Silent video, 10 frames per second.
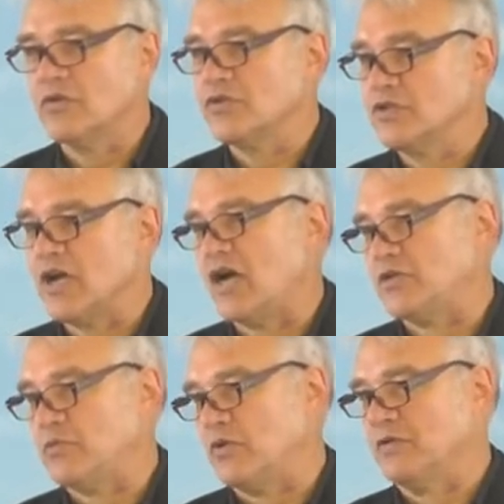course, the
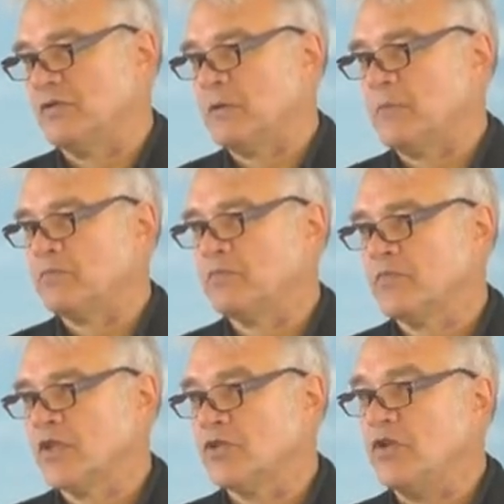gospel.
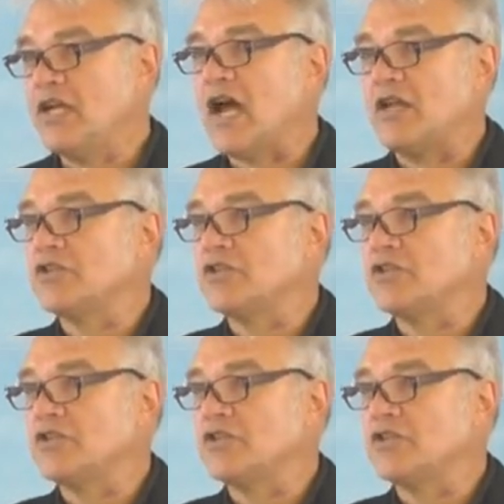So he got